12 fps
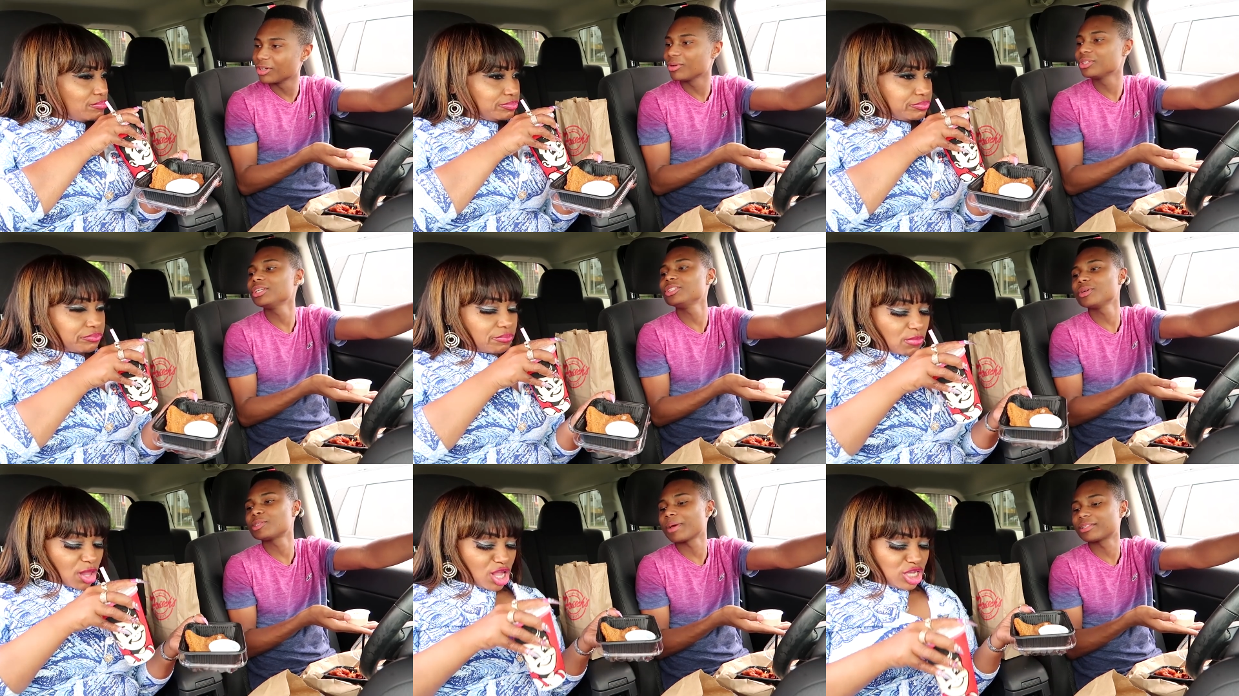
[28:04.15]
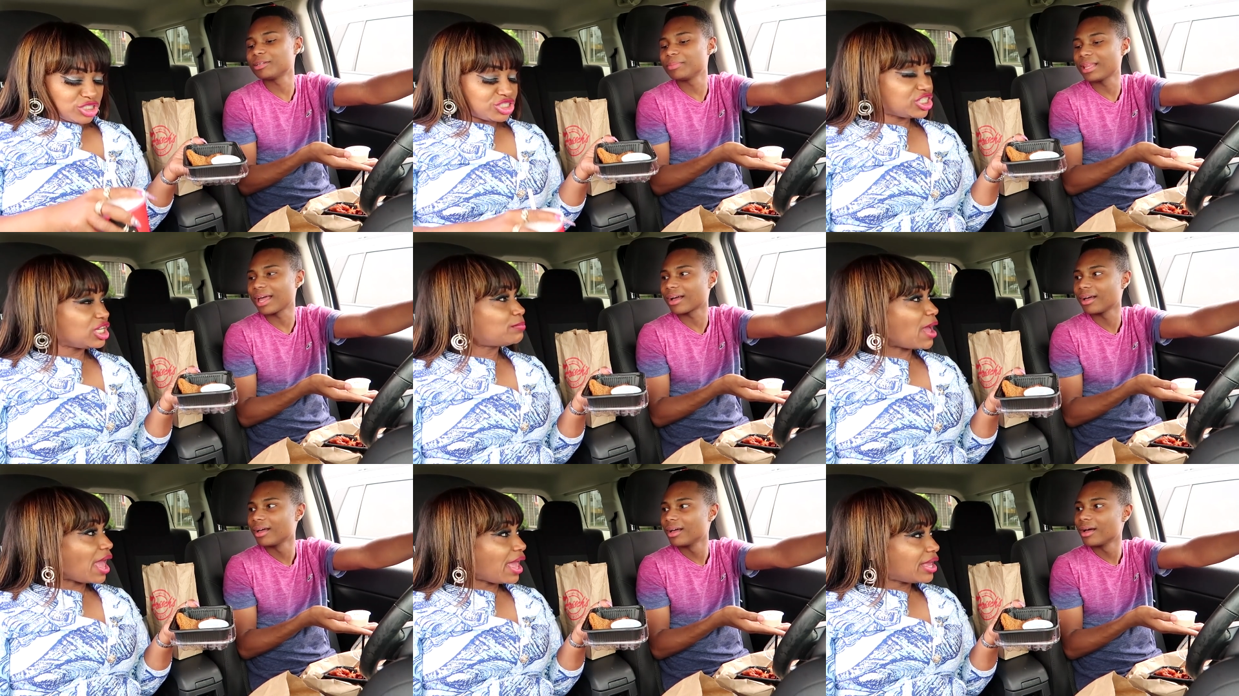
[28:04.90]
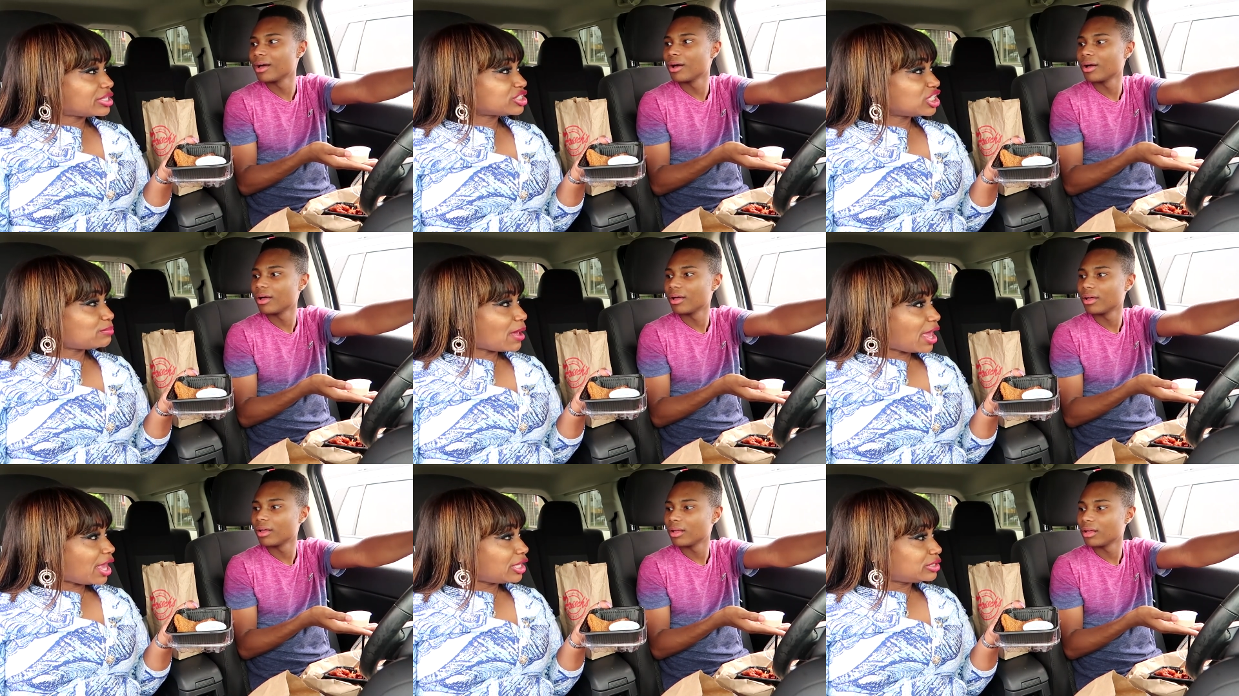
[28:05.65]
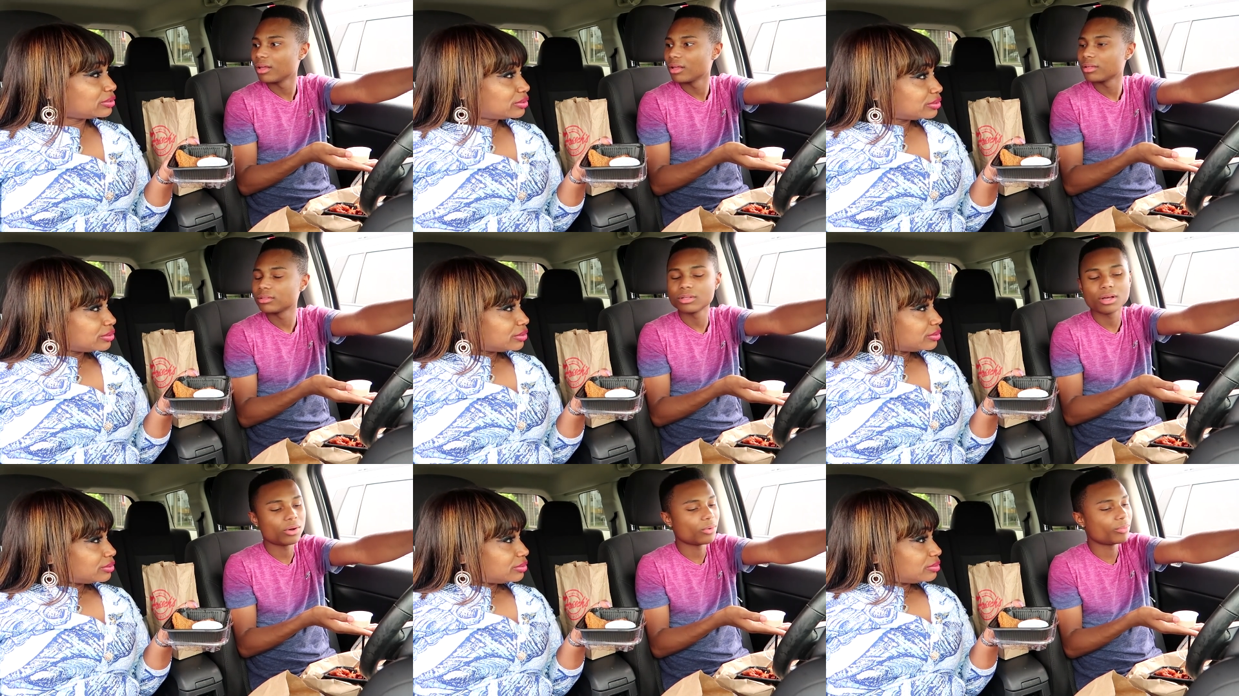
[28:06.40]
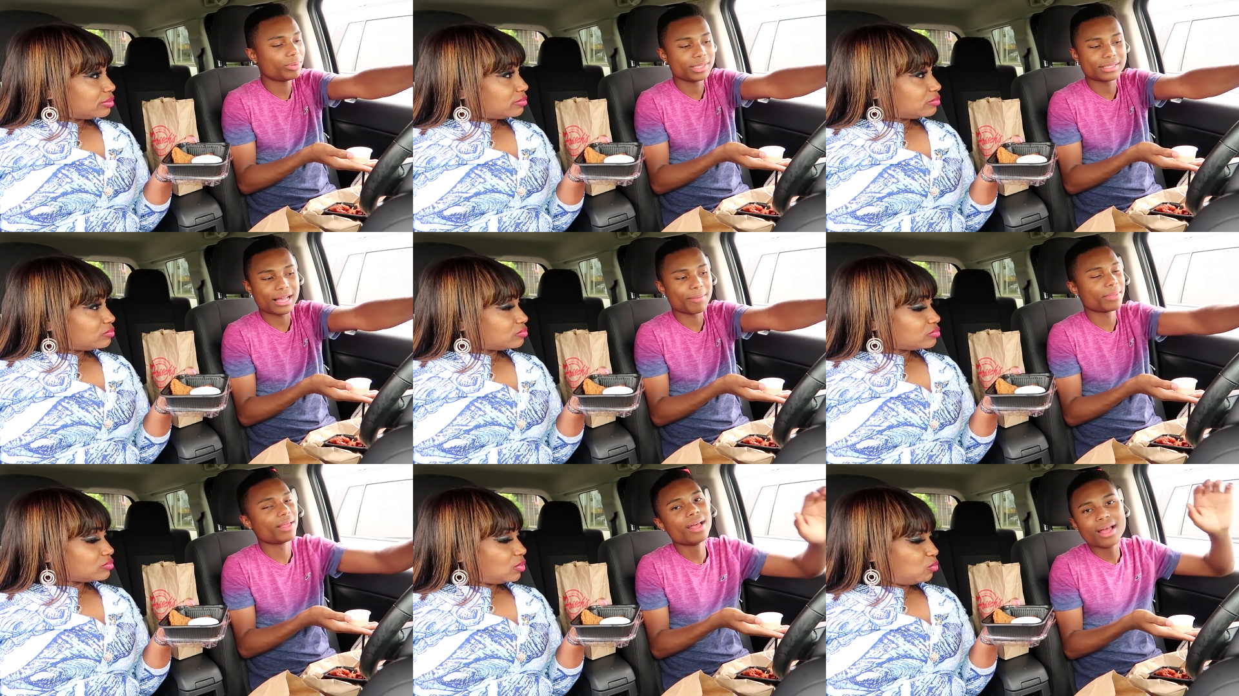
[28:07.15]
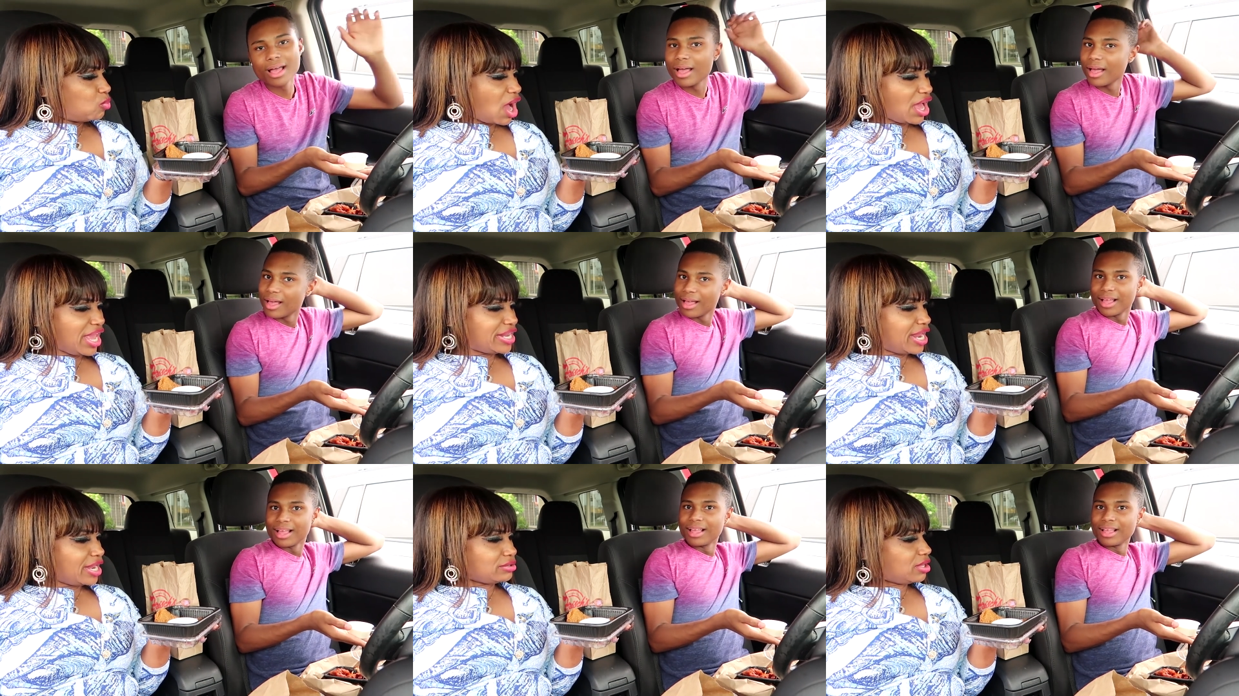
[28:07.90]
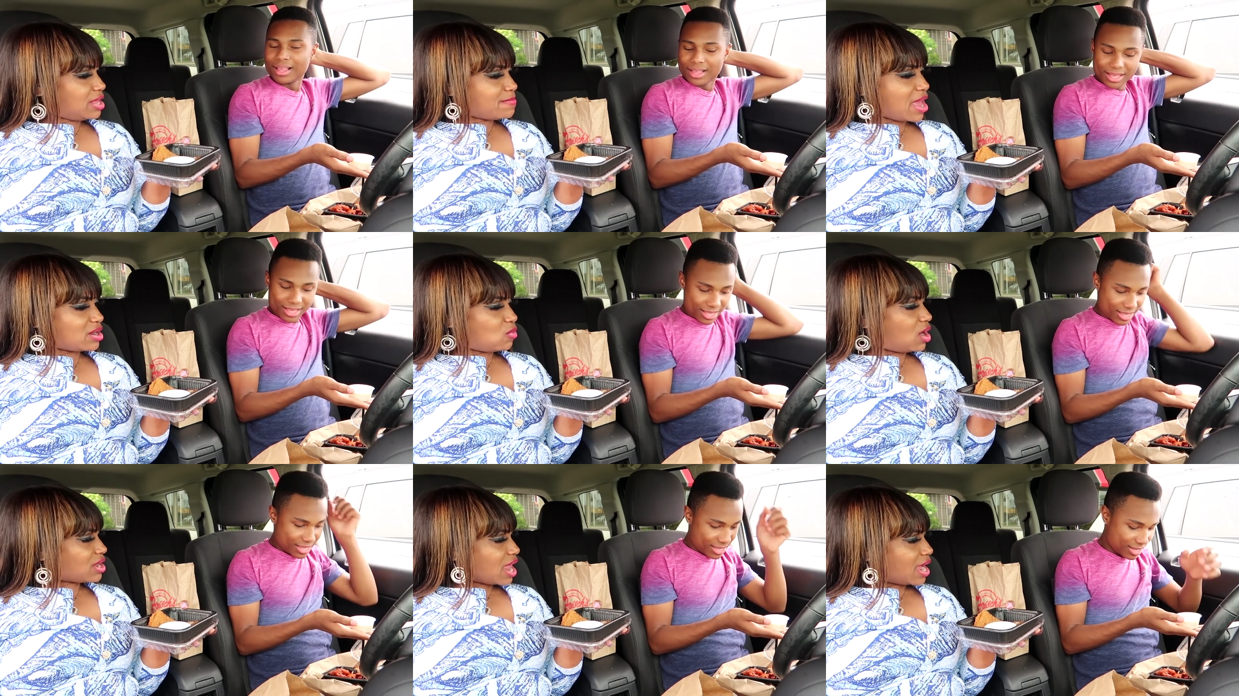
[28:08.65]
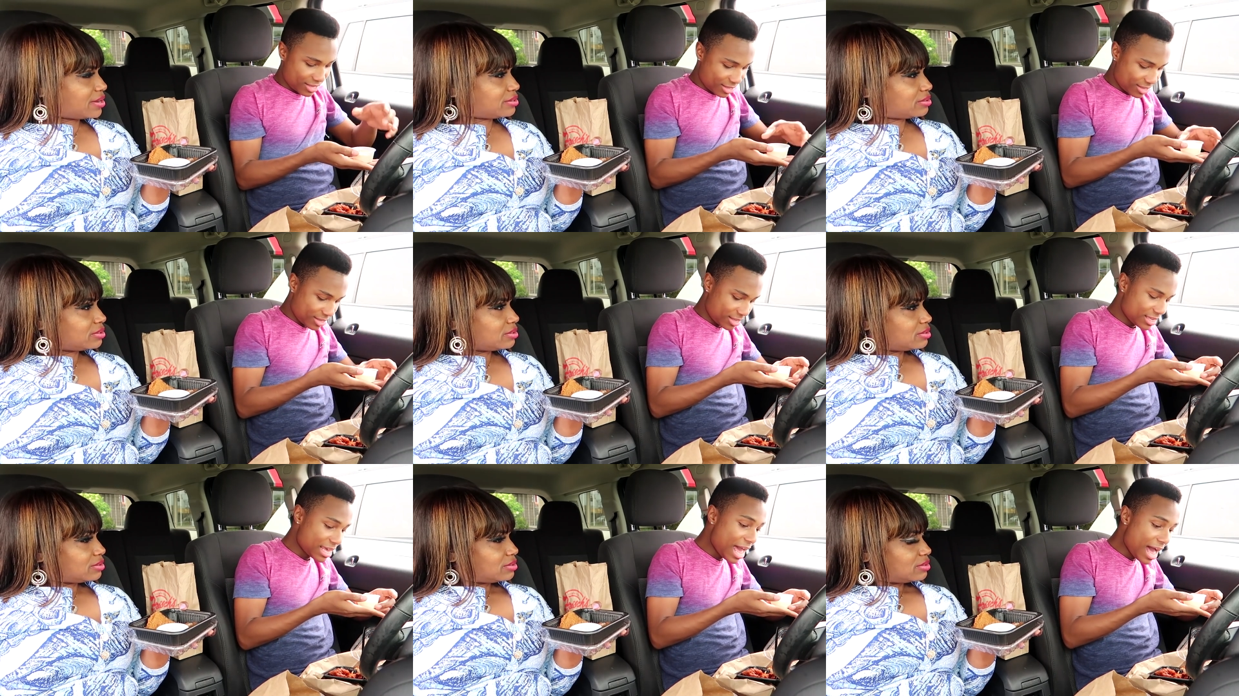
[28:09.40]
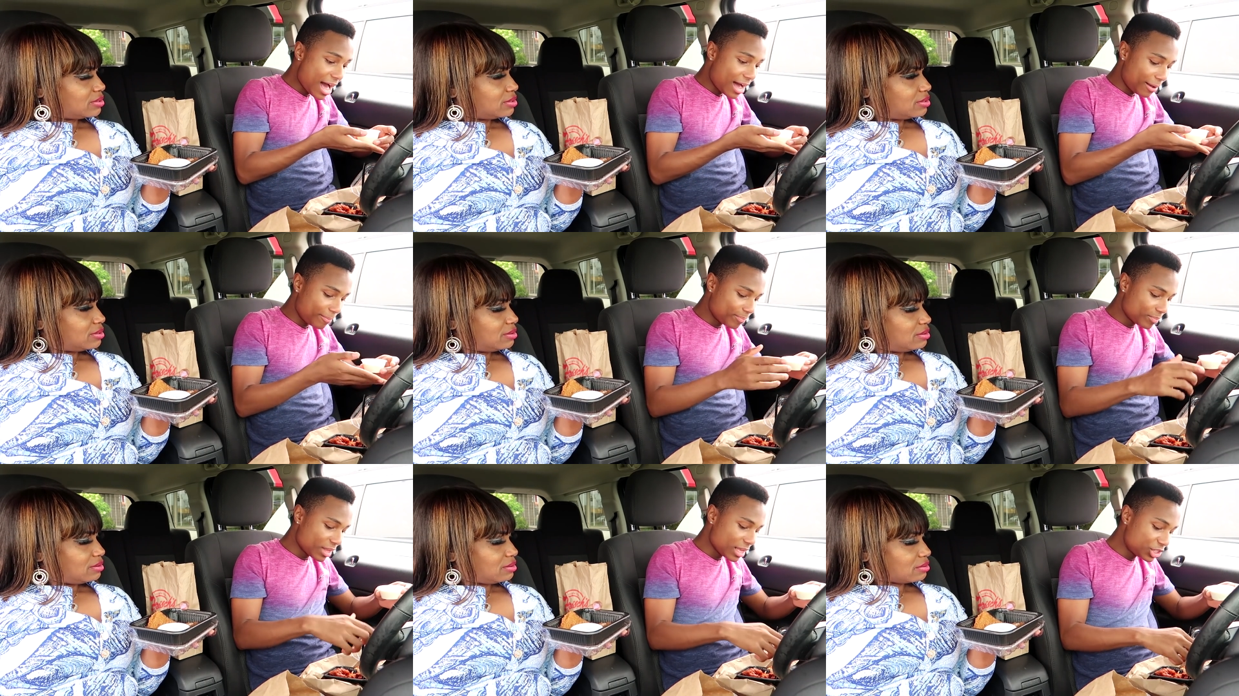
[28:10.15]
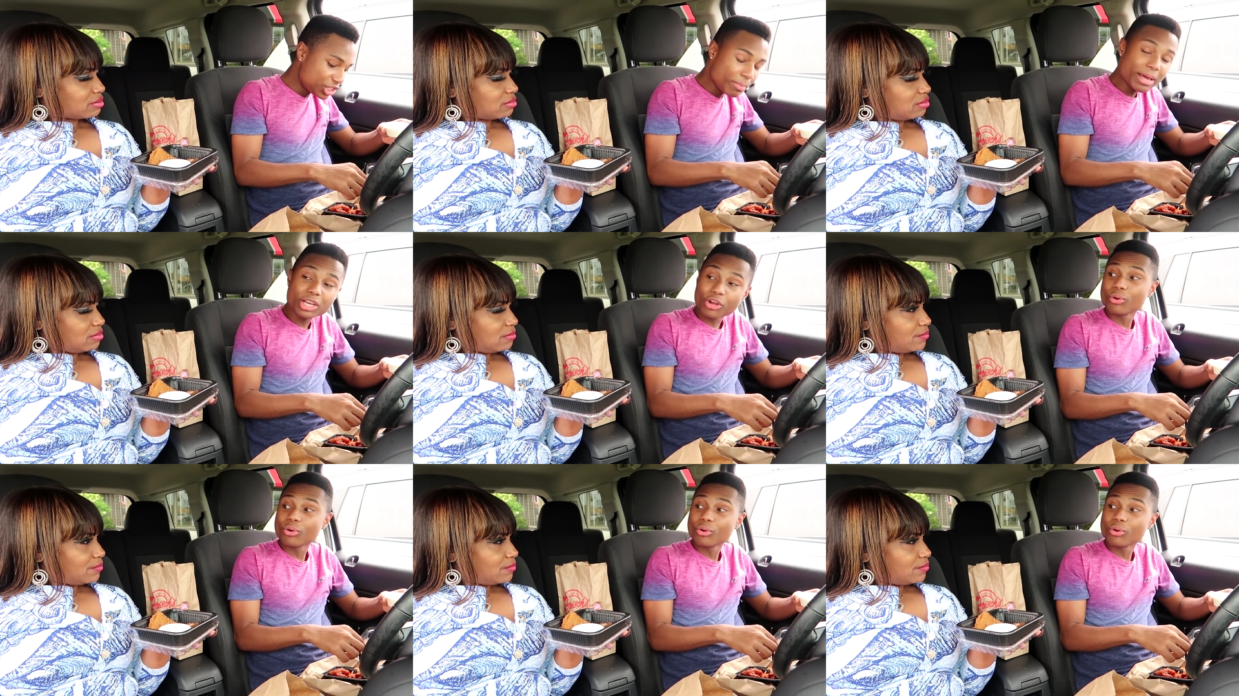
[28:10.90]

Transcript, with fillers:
Speaker 1: you know didn't you expect it to be she like
Speaker 2: bang she bang
Speaker 1: no please stop
Speaker 2: well he did he made a one-liner
Speaker 1: yeah she made a